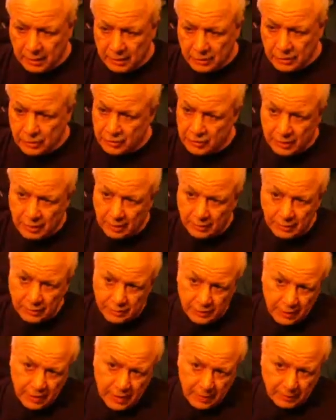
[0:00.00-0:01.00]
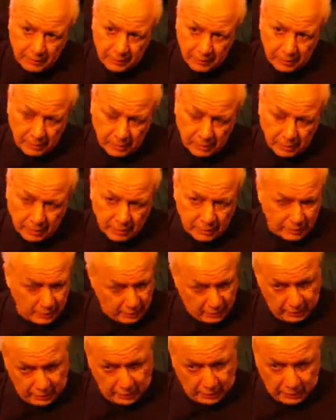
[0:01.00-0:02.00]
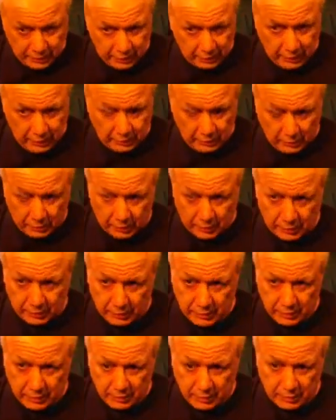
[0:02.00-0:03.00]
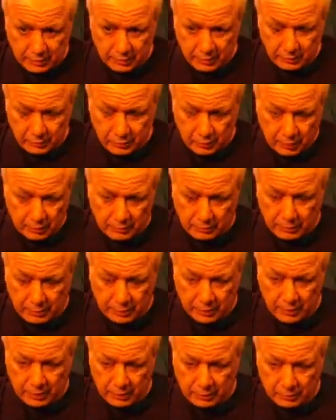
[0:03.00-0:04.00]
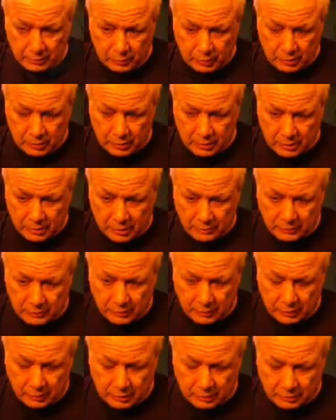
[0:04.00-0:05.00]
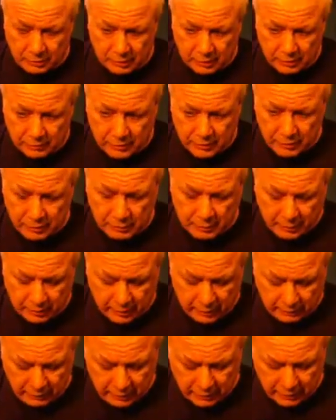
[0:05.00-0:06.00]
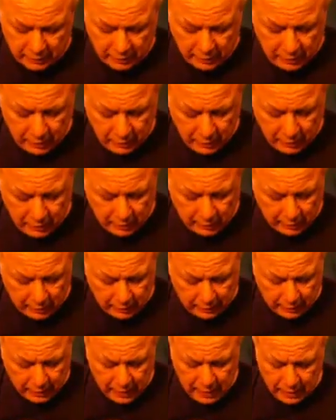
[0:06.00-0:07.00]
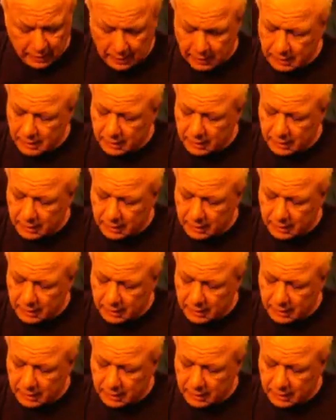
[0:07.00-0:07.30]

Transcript: should sound the same, because E is E, whether it's in one part of one octave or another octave, doesn't make a difference, like that.